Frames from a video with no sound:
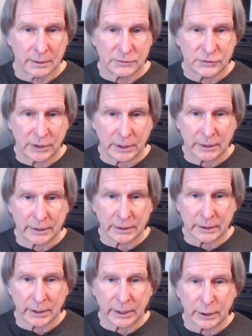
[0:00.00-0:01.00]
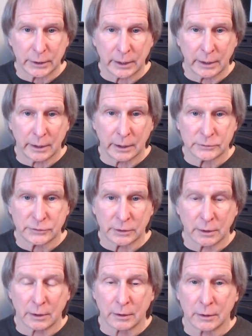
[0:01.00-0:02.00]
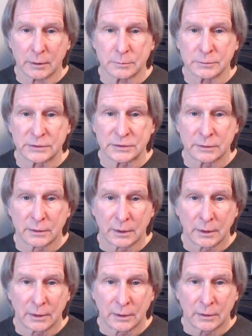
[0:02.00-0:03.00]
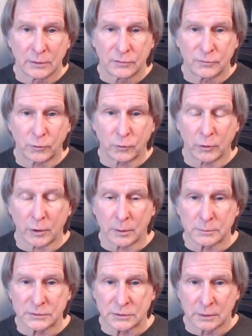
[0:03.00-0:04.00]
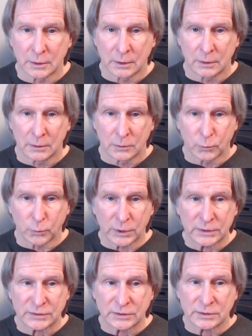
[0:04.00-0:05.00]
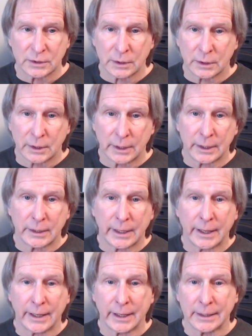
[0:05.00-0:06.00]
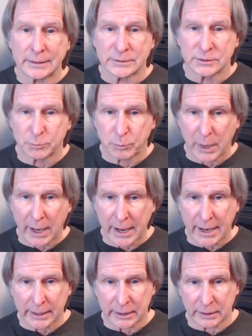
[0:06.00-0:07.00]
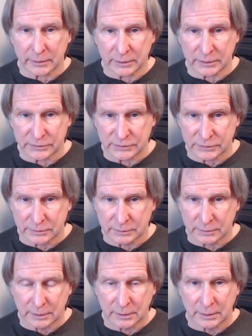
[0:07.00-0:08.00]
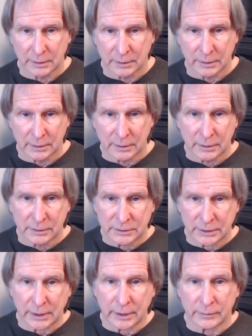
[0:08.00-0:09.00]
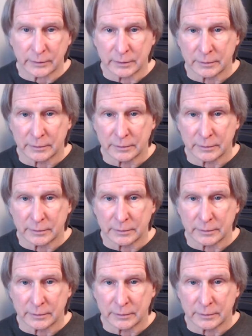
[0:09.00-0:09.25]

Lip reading: channeling it again out your arms, forearms, wrists, and hands, packing this together.